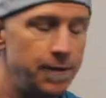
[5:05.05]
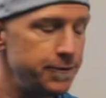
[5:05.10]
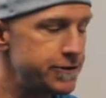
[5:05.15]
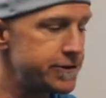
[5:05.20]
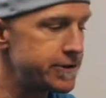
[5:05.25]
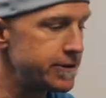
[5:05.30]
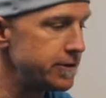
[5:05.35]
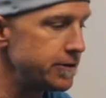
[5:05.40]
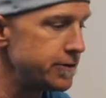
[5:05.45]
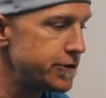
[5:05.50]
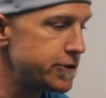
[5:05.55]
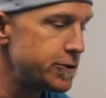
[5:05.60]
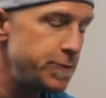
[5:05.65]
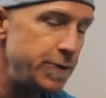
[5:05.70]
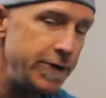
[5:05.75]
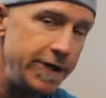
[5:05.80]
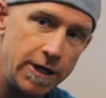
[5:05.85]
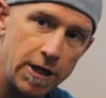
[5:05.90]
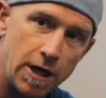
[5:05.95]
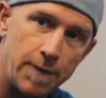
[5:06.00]
to
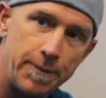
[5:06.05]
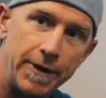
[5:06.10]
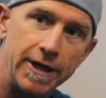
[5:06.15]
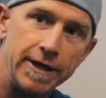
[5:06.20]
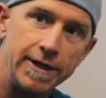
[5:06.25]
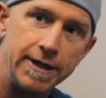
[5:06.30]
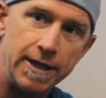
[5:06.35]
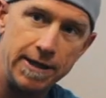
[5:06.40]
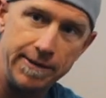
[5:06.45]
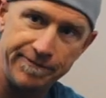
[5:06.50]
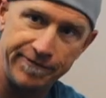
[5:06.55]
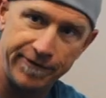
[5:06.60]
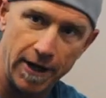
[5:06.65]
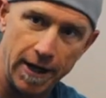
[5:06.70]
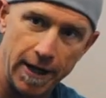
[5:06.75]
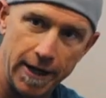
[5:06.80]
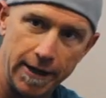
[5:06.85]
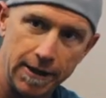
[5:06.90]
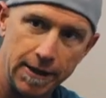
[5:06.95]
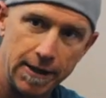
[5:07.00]
speed up and keep
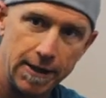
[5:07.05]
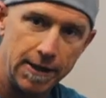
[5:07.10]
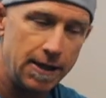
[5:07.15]
flying.